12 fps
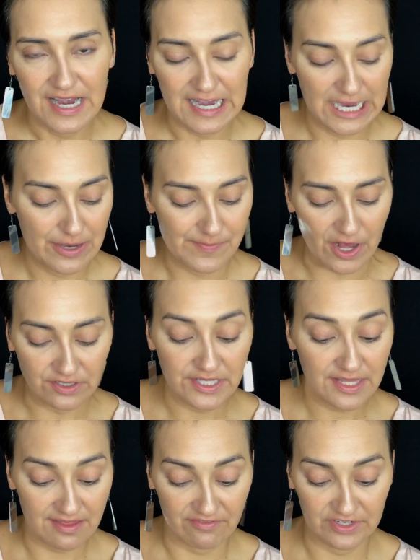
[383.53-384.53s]
I'll
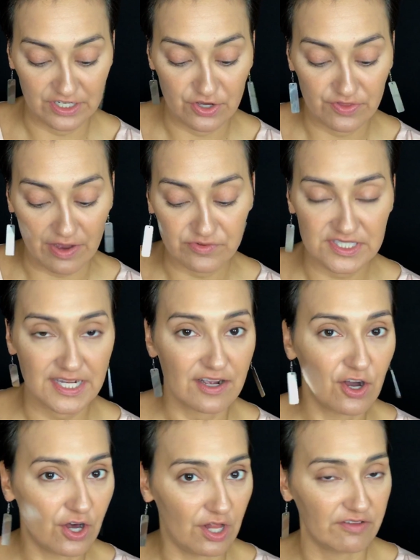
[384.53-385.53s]
link that video. That was like
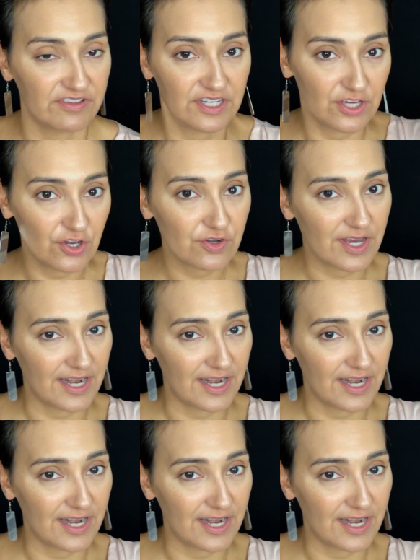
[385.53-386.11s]
a haul video,